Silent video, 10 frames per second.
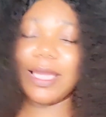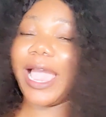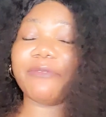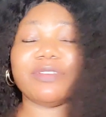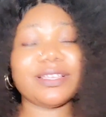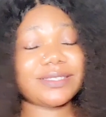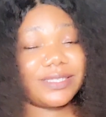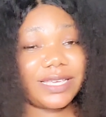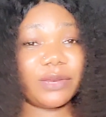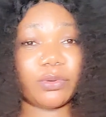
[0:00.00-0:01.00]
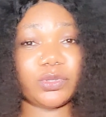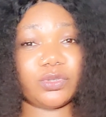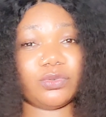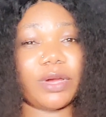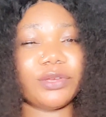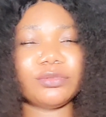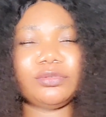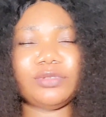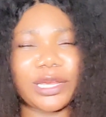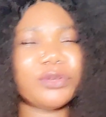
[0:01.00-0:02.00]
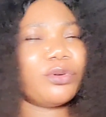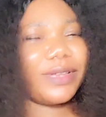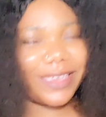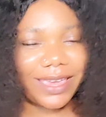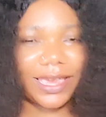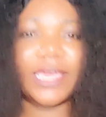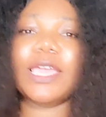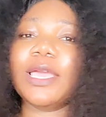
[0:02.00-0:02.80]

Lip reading: I really sincerely want to know, are you okay?